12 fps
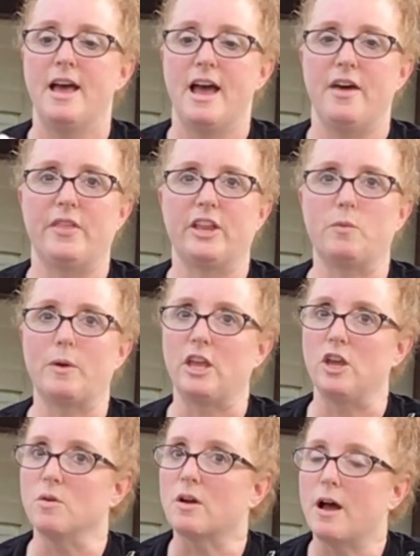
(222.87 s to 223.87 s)
And then when
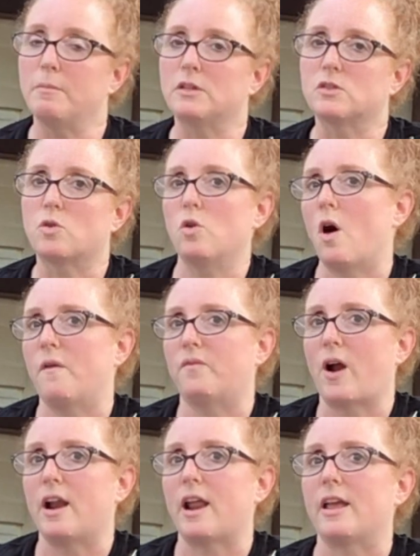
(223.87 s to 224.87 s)
you come to school on
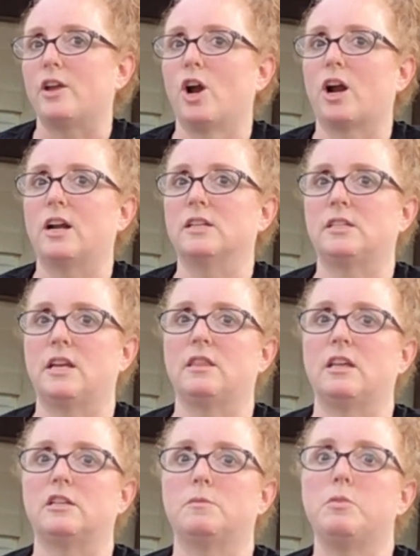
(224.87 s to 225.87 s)
Friday, you're gonna see
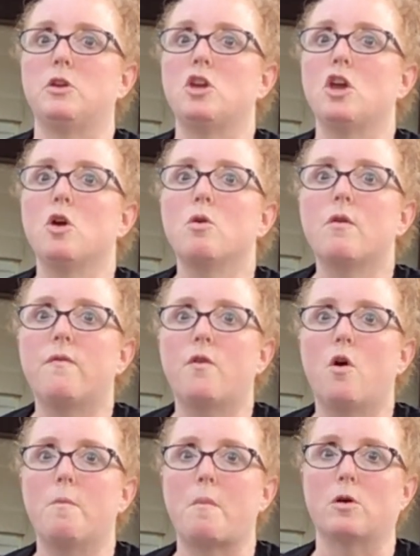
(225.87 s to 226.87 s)
these
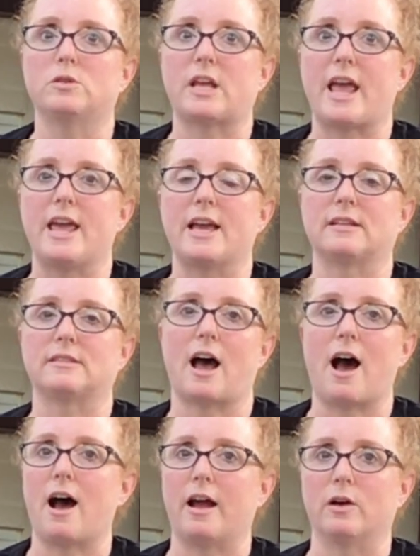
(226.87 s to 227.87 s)
beautiful mosaic
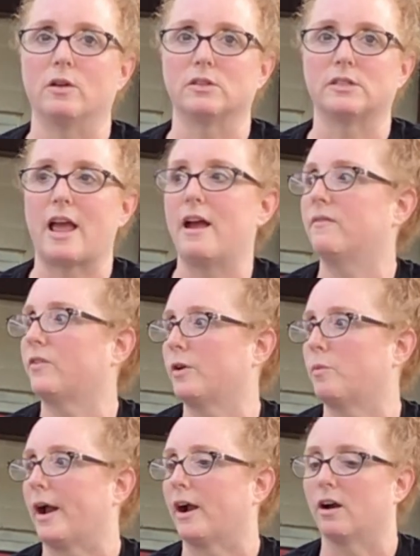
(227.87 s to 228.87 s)
tiles
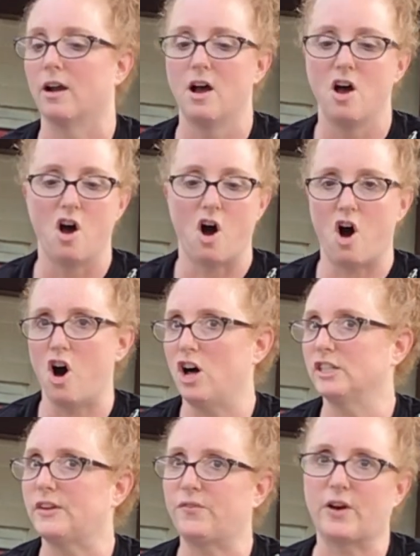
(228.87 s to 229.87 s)
everywhere, all
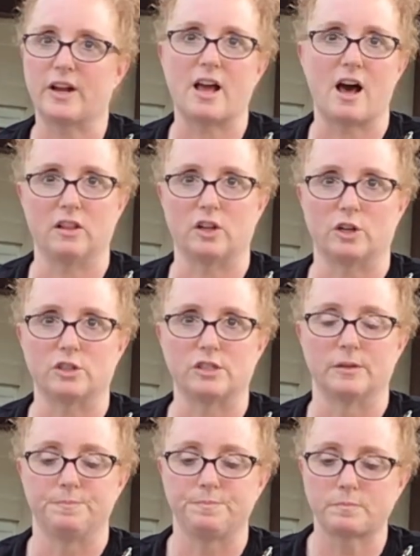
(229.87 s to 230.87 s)
different colors.
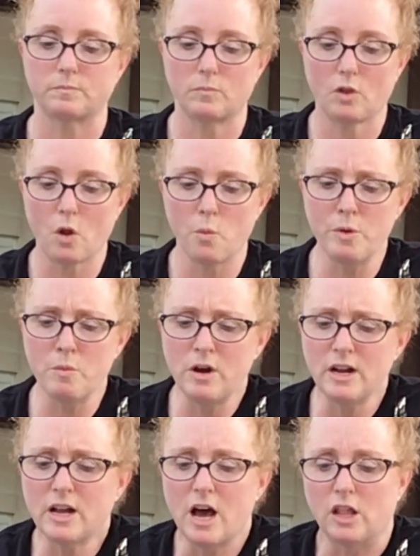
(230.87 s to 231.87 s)
We
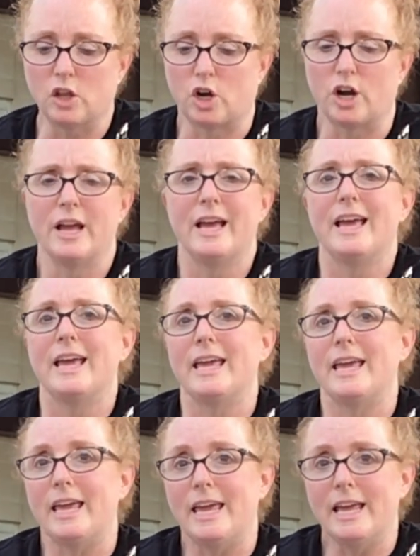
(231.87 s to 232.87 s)
wanna color
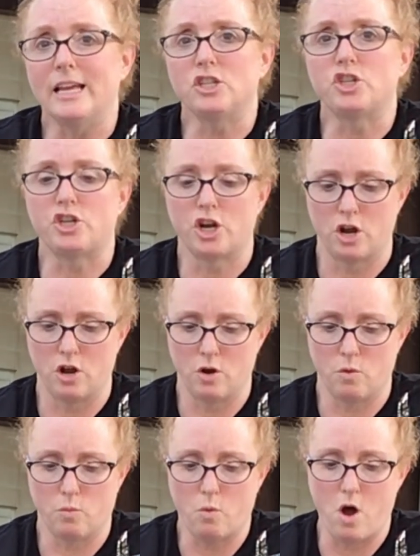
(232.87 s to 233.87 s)
each
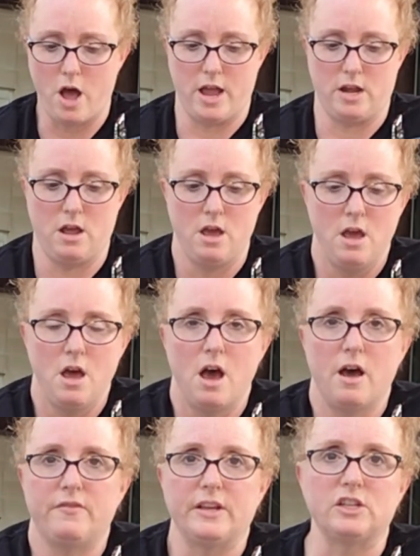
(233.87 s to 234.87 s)
one
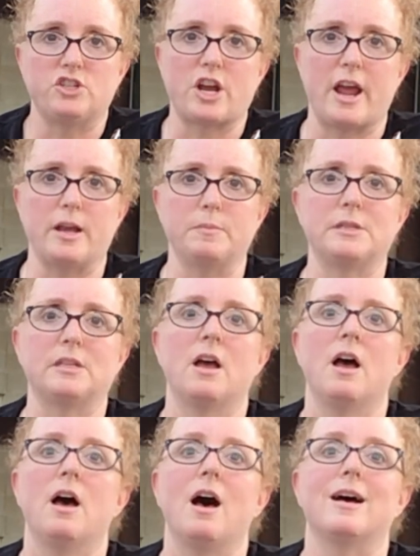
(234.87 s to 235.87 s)
of these shapes
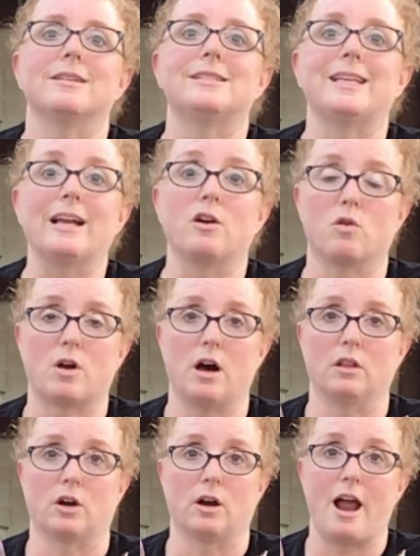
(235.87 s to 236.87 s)
a single
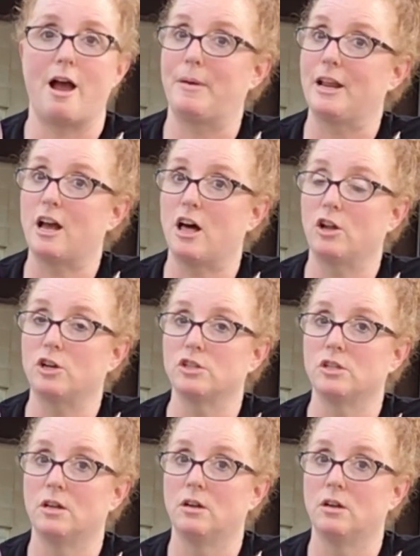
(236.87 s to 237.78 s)
color. How many colors?